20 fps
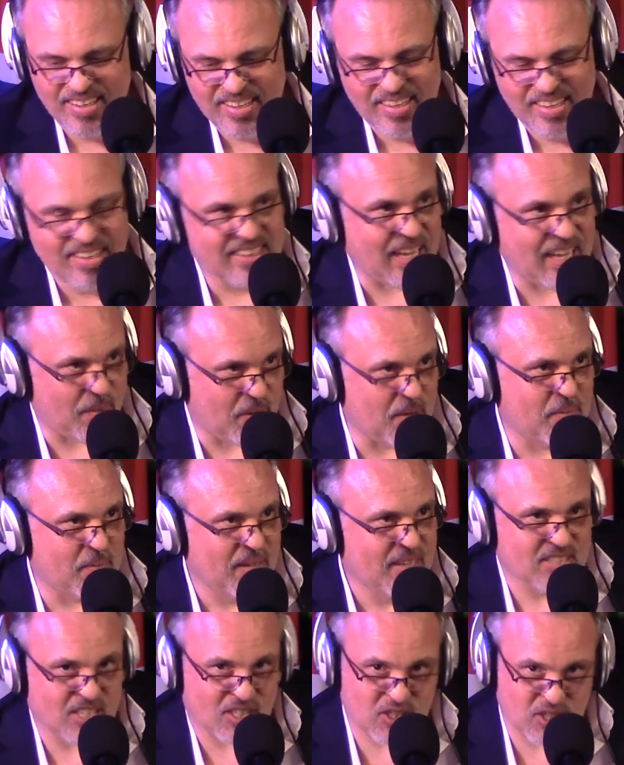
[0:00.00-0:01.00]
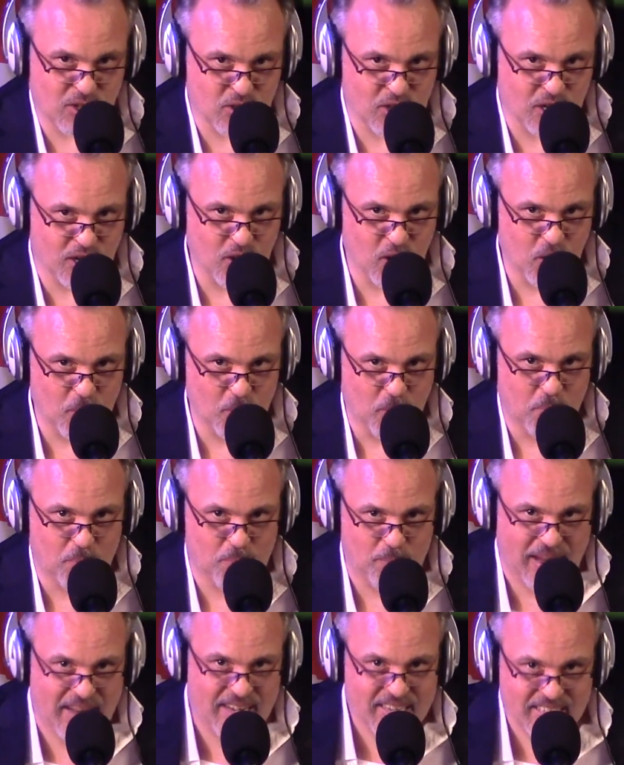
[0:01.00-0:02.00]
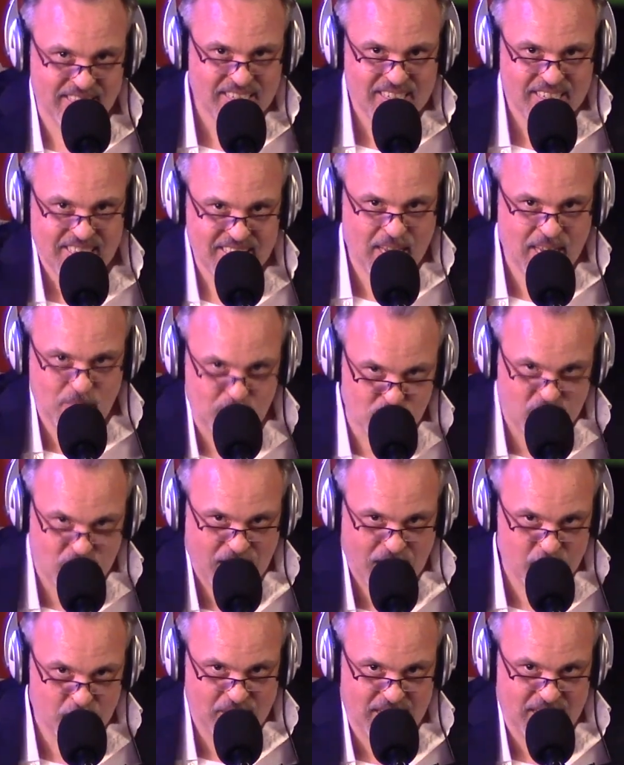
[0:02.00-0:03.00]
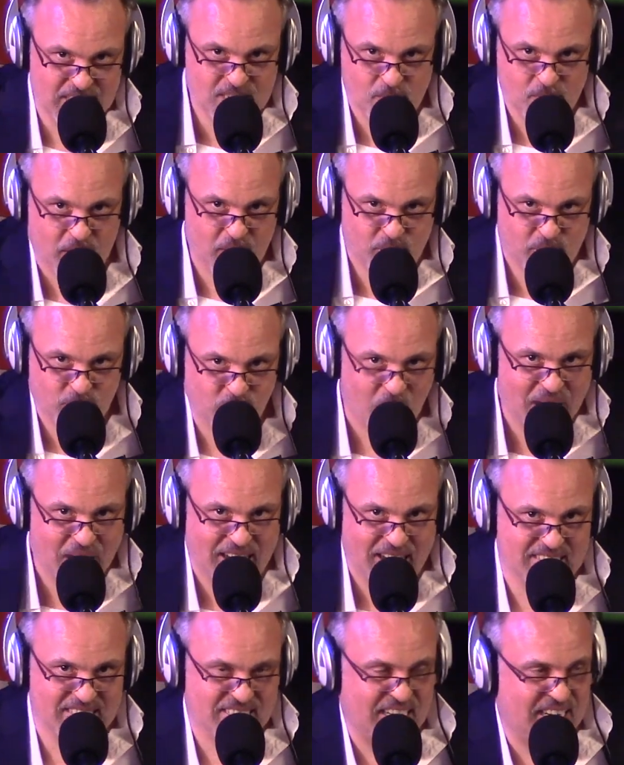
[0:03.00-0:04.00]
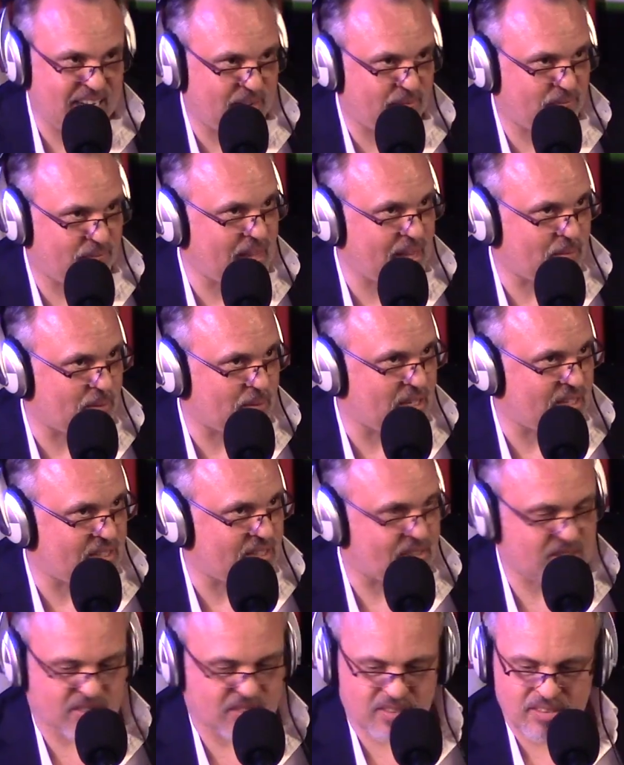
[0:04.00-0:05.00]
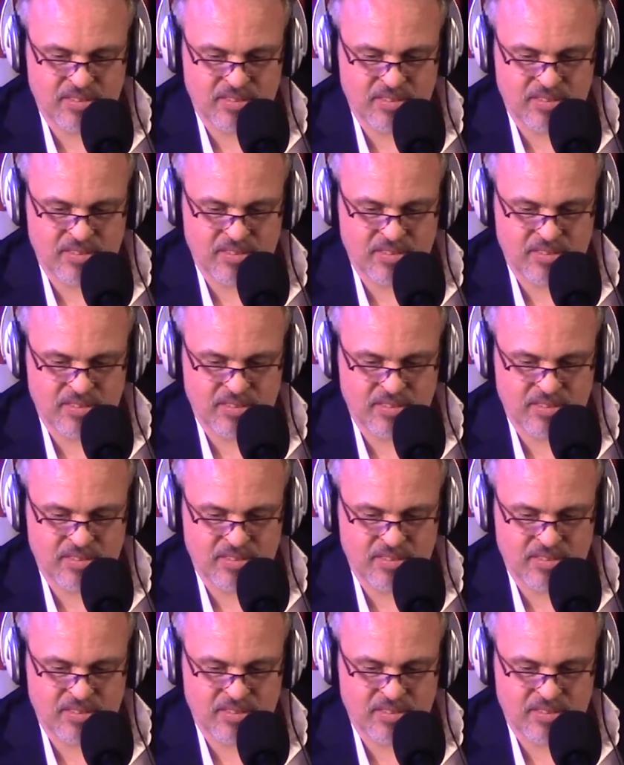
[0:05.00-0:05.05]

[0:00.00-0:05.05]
That would have just use a normal pen. Keep jamming it into my thigh, seeing if that works.